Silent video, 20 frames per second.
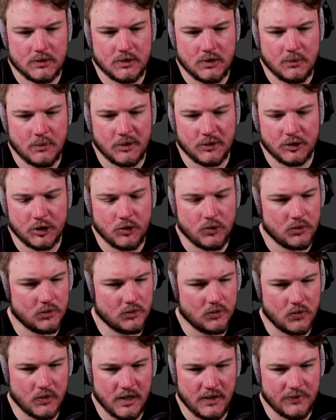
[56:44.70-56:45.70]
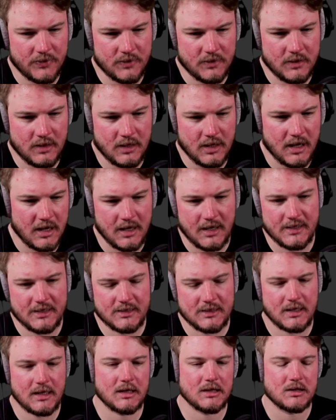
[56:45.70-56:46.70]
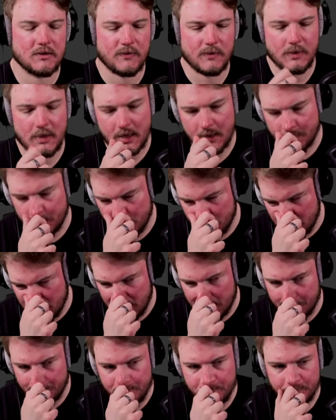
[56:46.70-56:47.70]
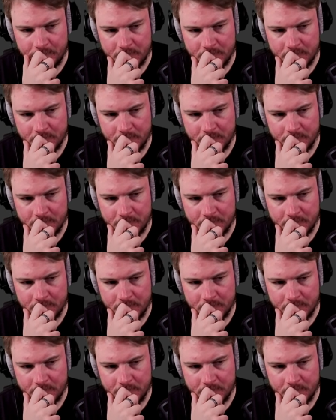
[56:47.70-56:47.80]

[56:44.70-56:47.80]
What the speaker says: So I might create a height texture for that, but